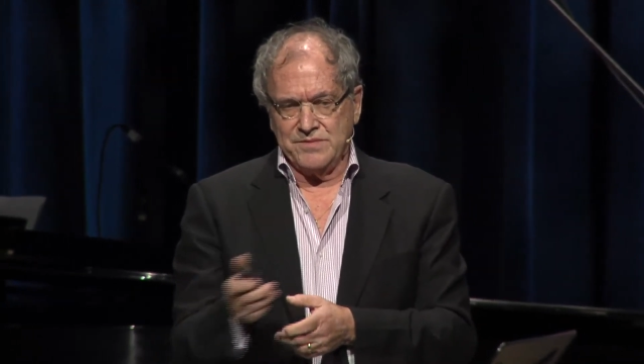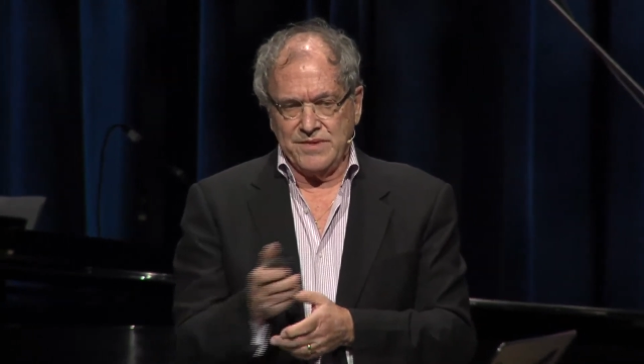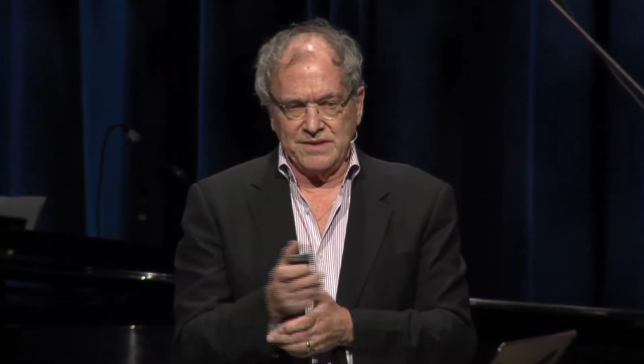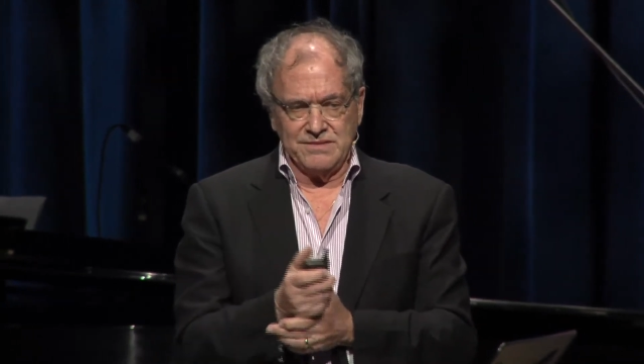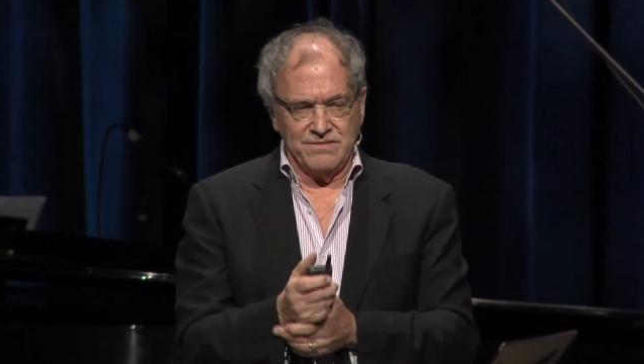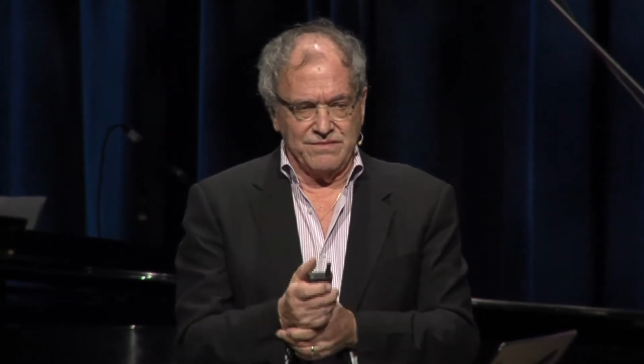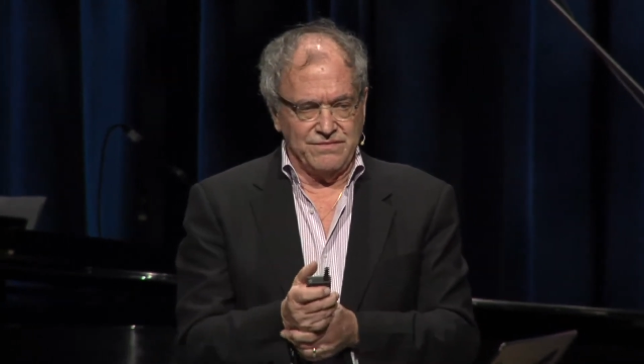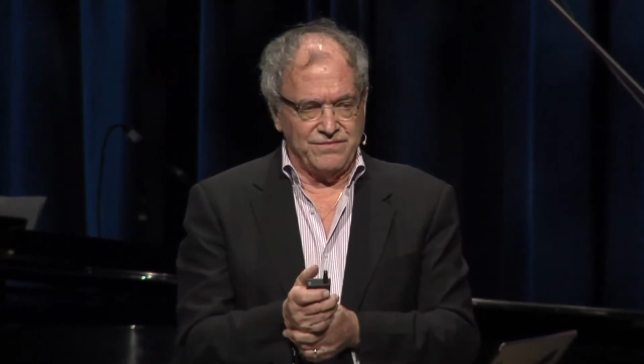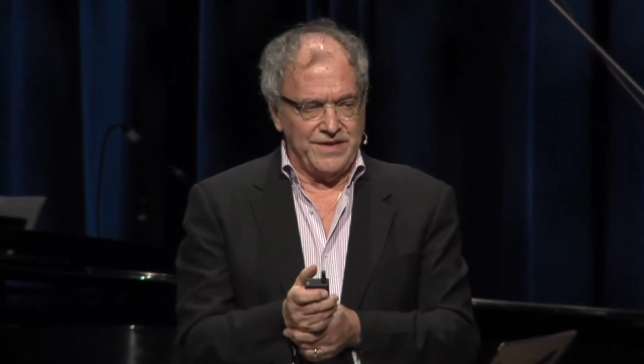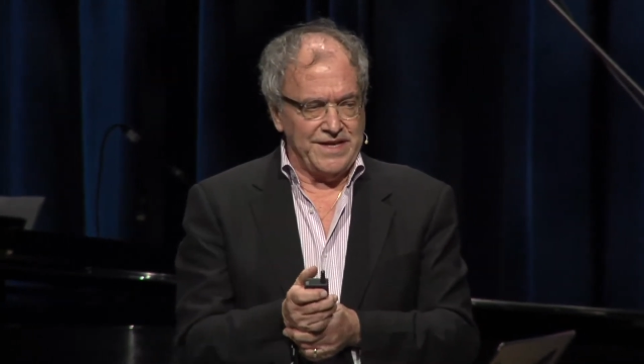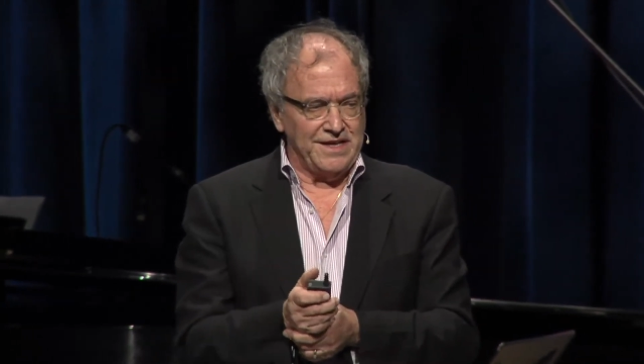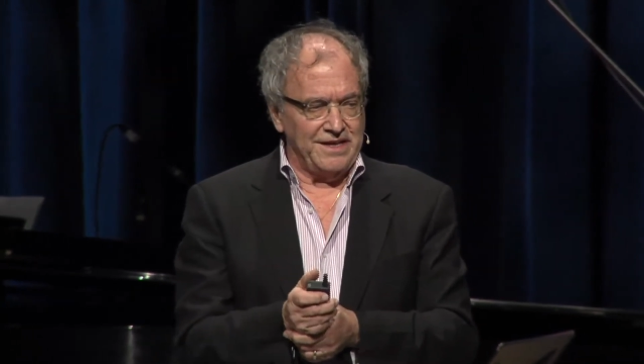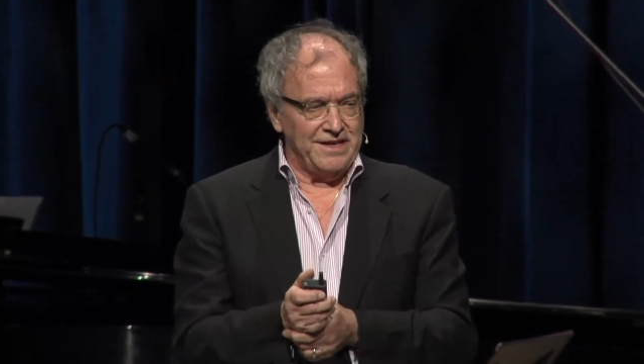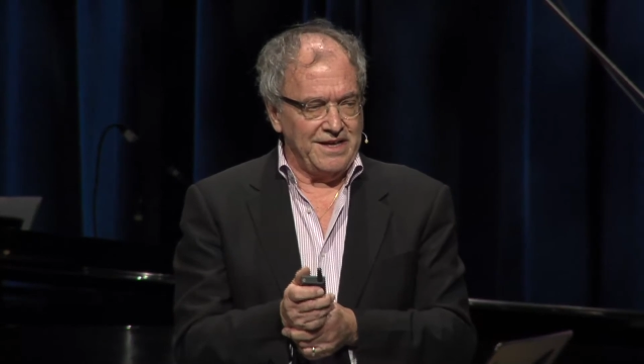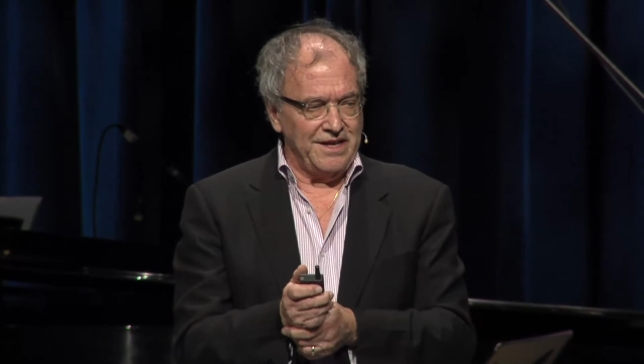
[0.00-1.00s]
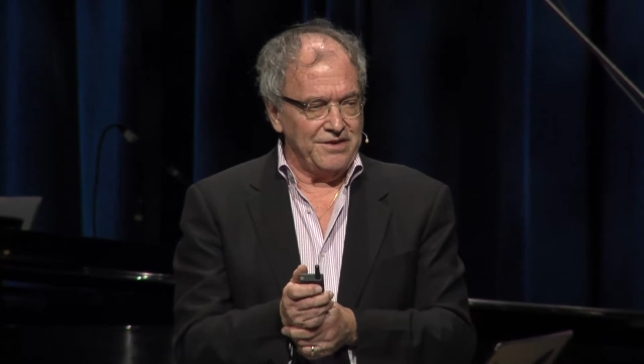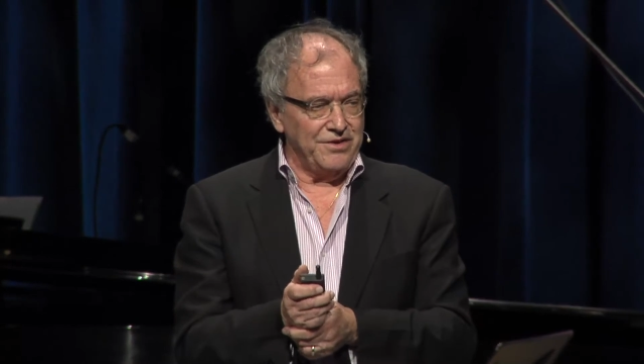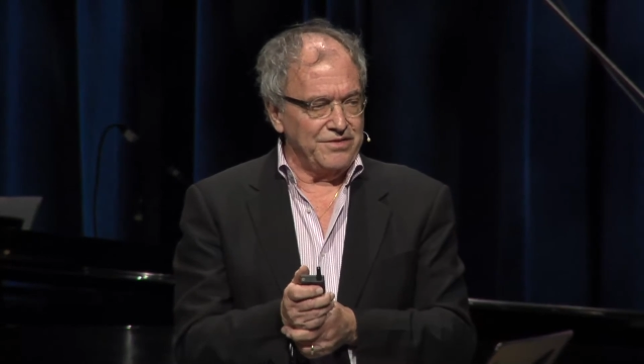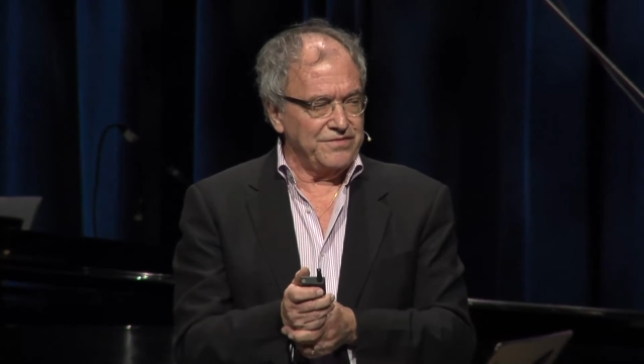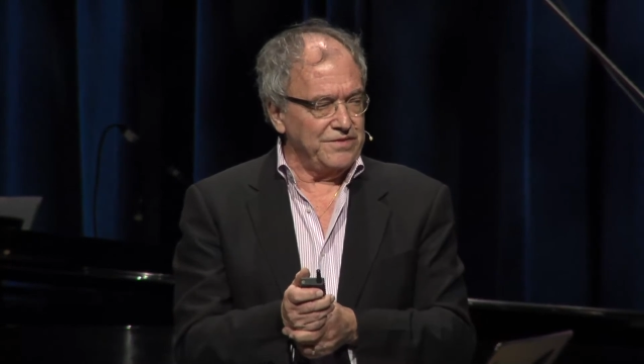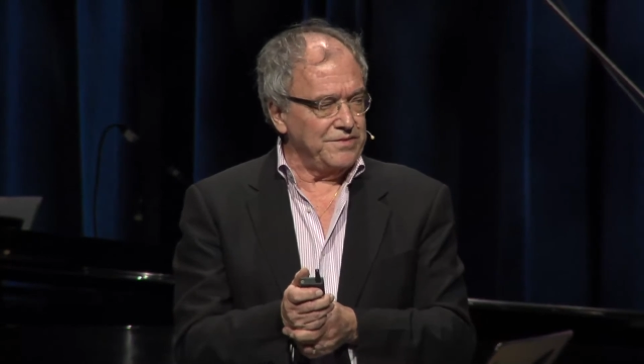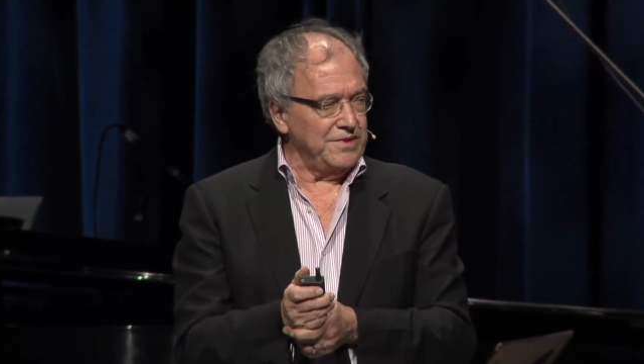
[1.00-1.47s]
and finally I
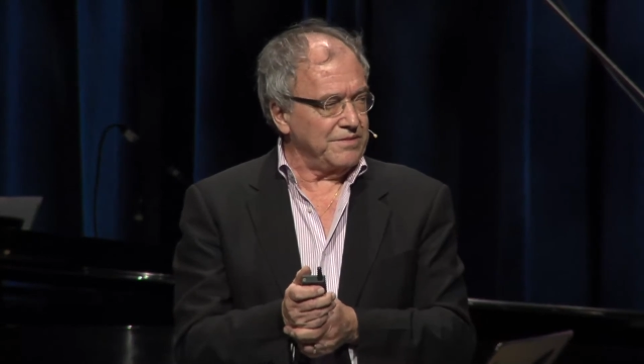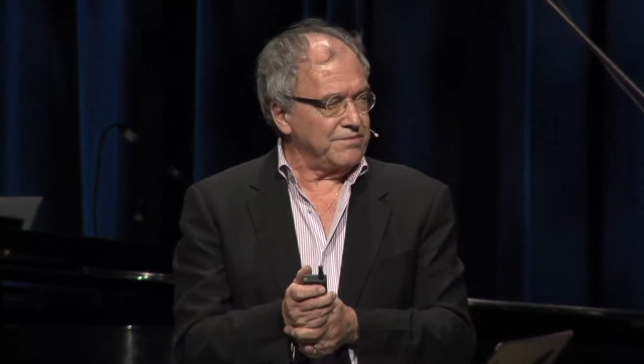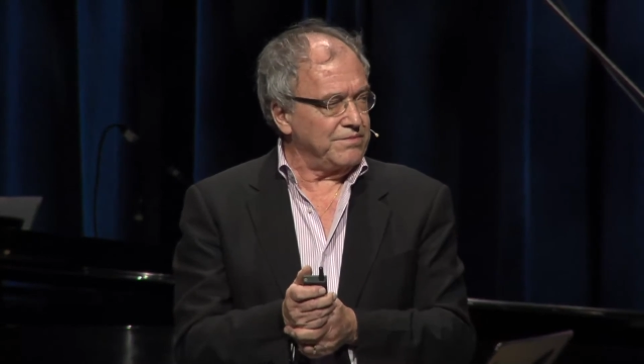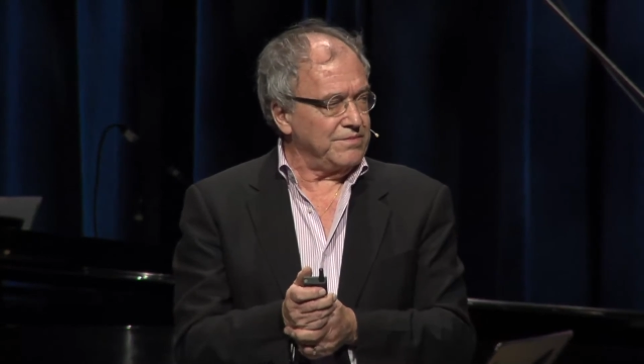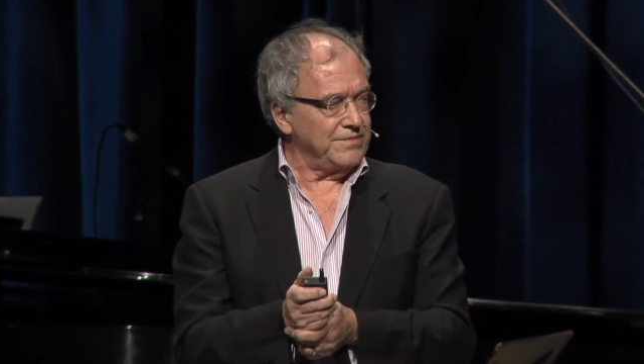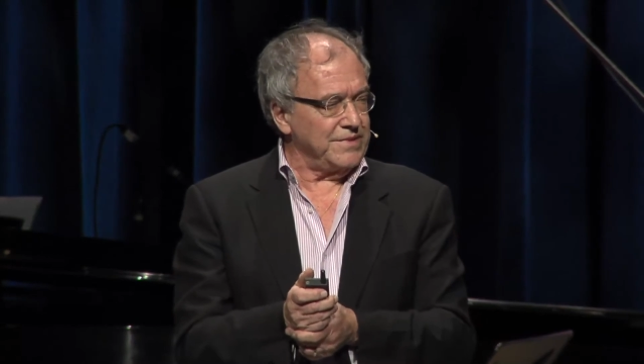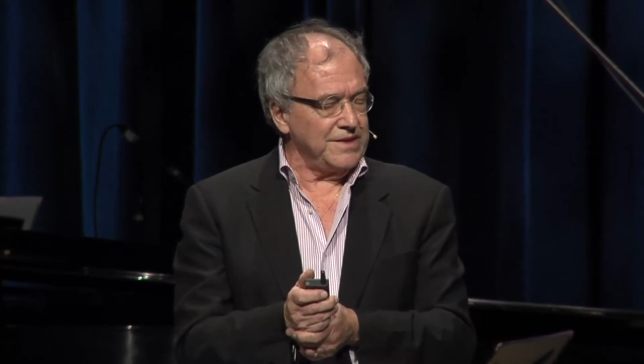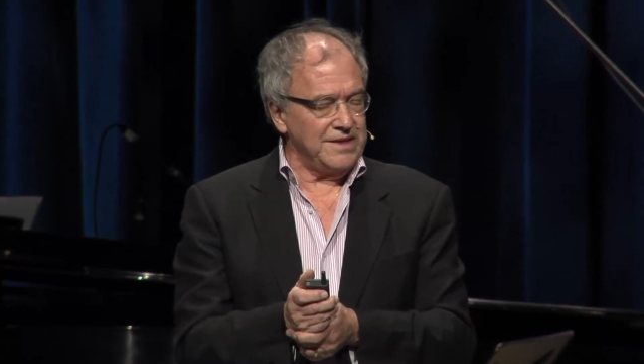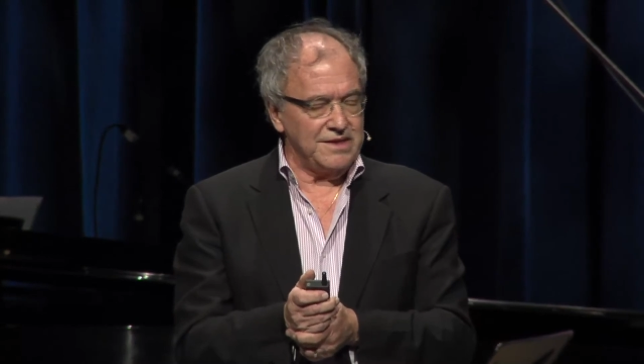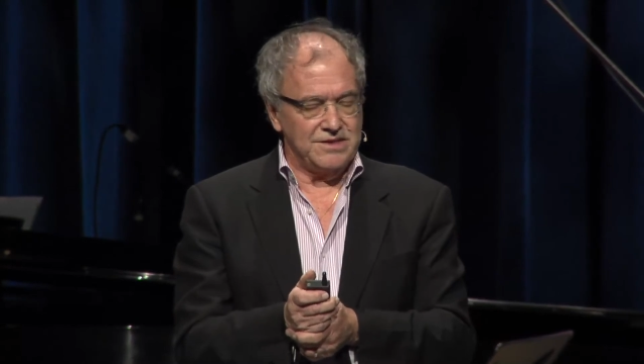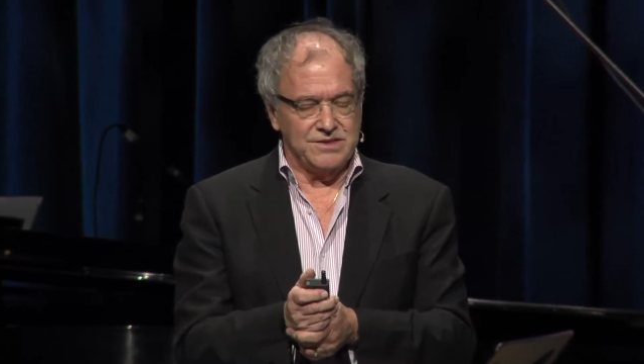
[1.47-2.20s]
heard from the